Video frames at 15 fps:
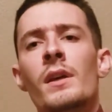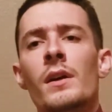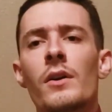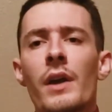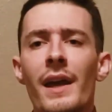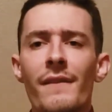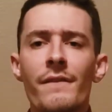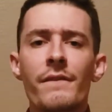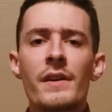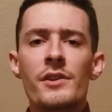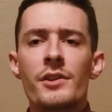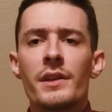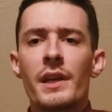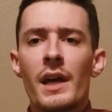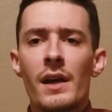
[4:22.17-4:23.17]
Okay,
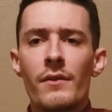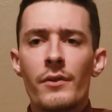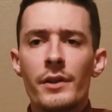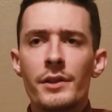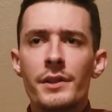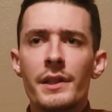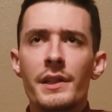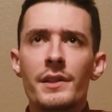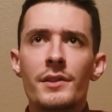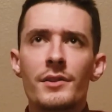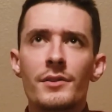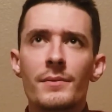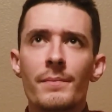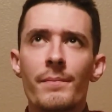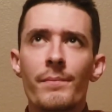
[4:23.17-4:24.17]
vision coverage
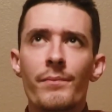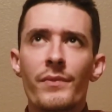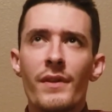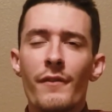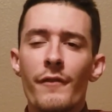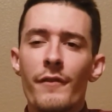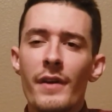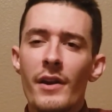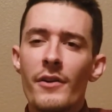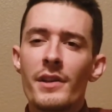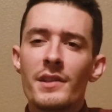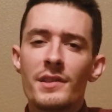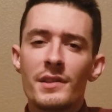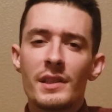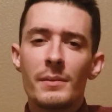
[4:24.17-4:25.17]
is very
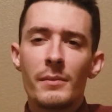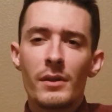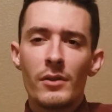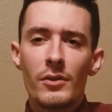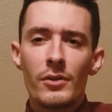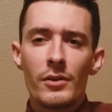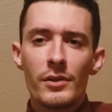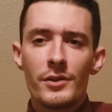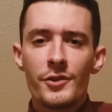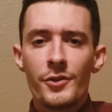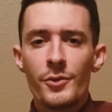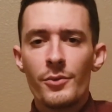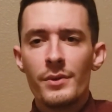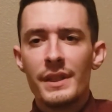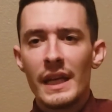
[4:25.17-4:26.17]
similar
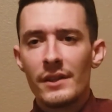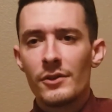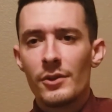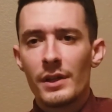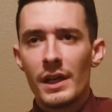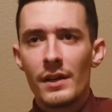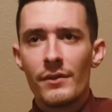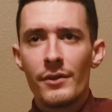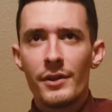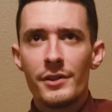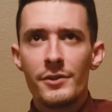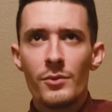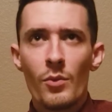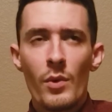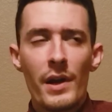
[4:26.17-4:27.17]
to dental
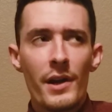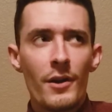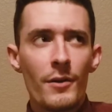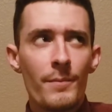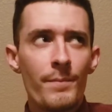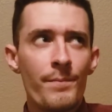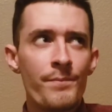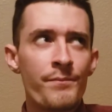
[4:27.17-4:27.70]
coverage, where,